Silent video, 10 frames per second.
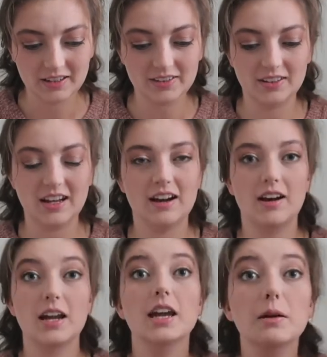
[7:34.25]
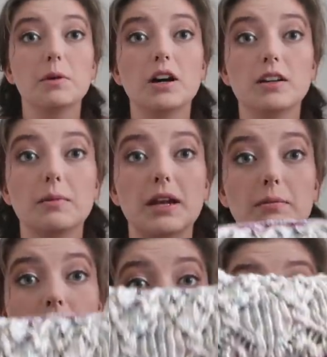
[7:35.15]
So now I am on the main
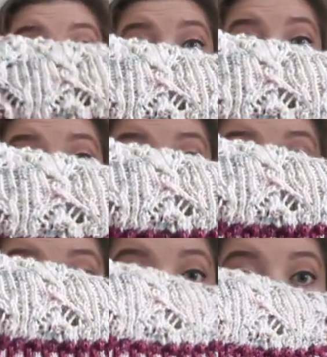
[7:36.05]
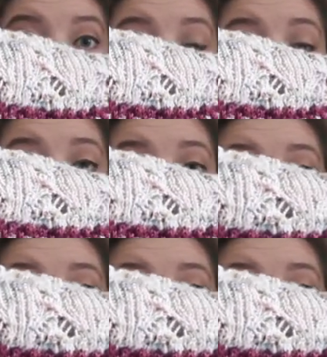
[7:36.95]
body. Like you see,